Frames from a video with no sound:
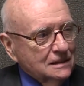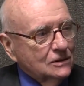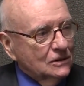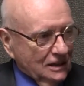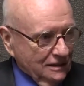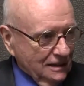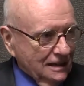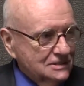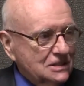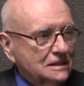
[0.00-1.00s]
Carlisle
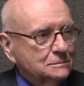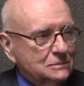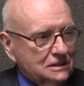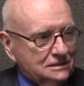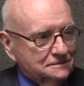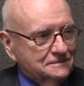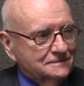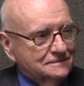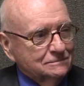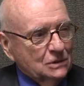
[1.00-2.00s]
has a number,
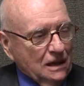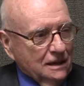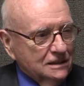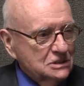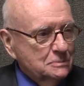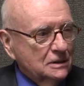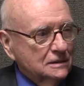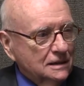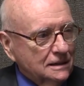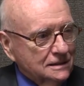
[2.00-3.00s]

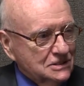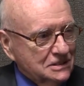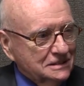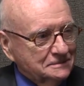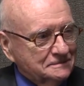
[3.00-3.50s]
Mechanicsburg less.